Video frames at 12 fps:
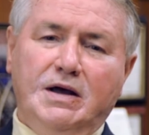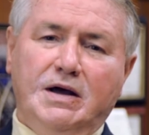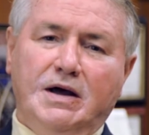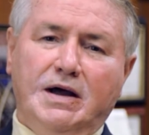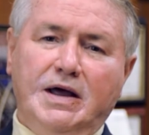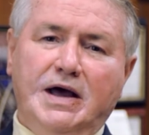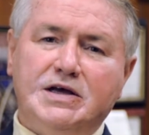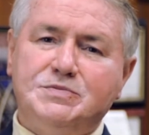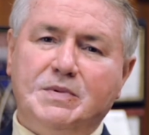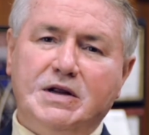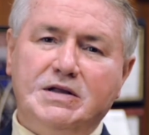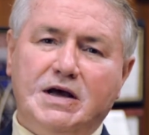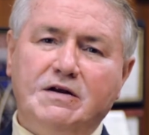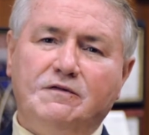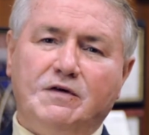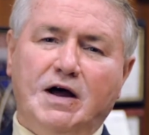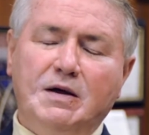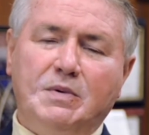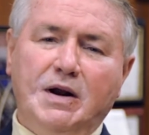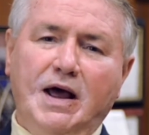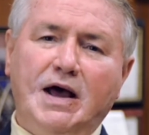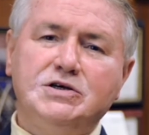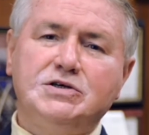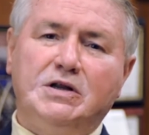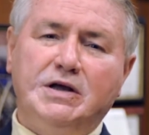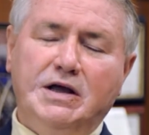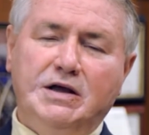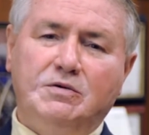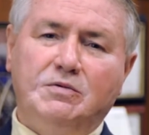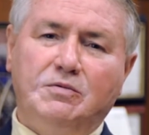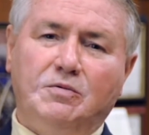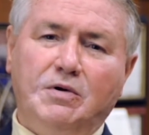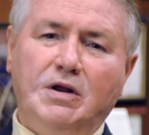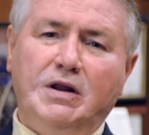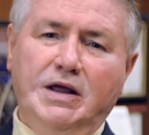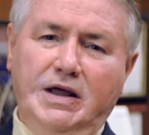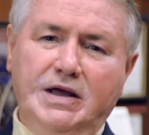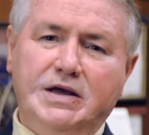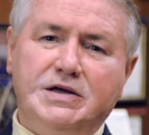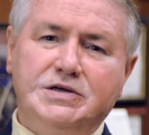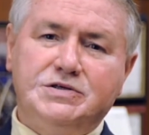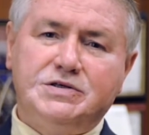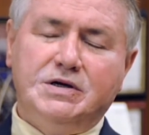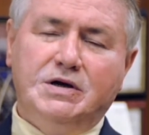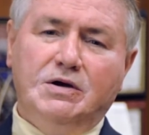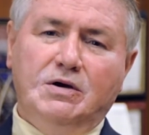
has been identified, but actually it really is,